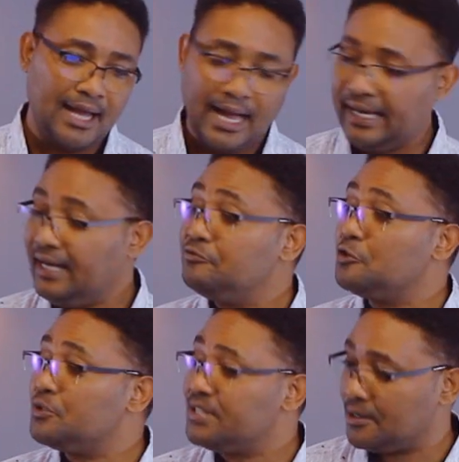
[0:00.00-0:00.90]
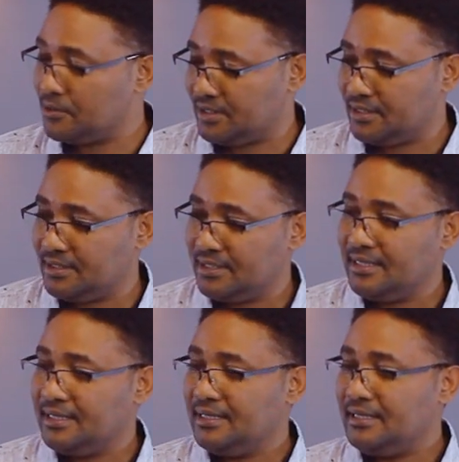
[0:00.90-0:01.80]
I have no doubt
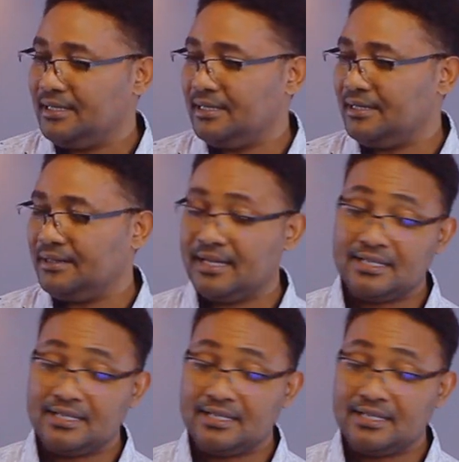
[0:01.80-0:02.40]
that,